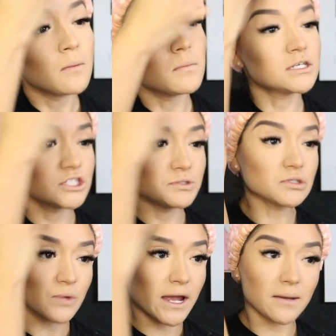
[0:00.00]
But she
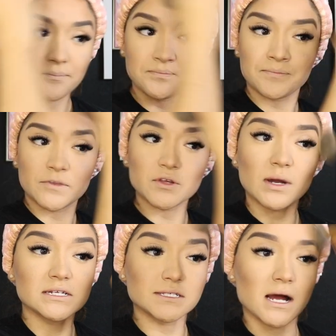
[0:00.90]
was right, so
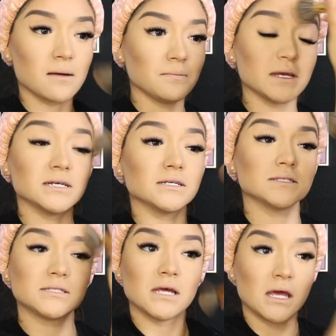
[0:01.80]
I stopped,
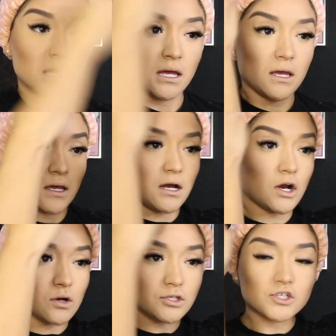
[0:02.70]
because a
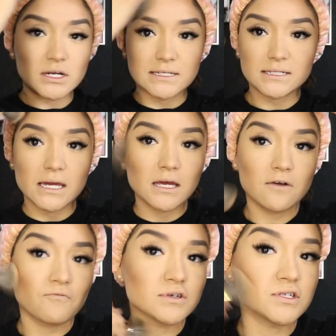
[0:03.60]
girl's trying to stay
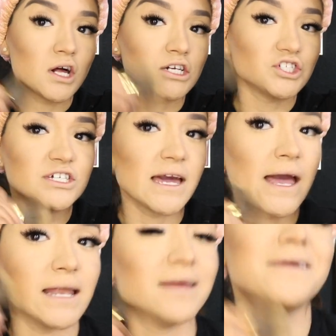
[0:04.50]
young for as long as she
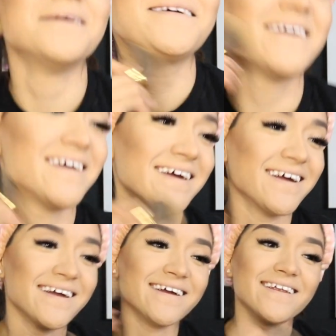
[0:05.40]
can.
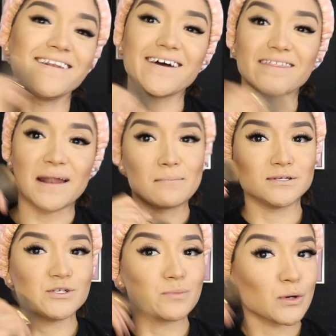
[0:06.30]
Not that I'm
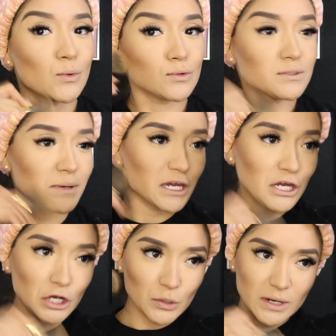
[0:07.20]
super old, but
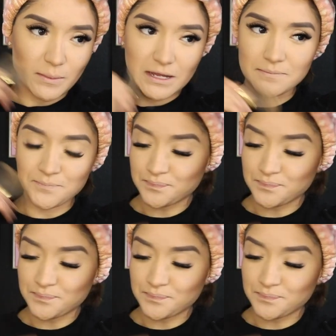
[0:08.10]
you know what I mean.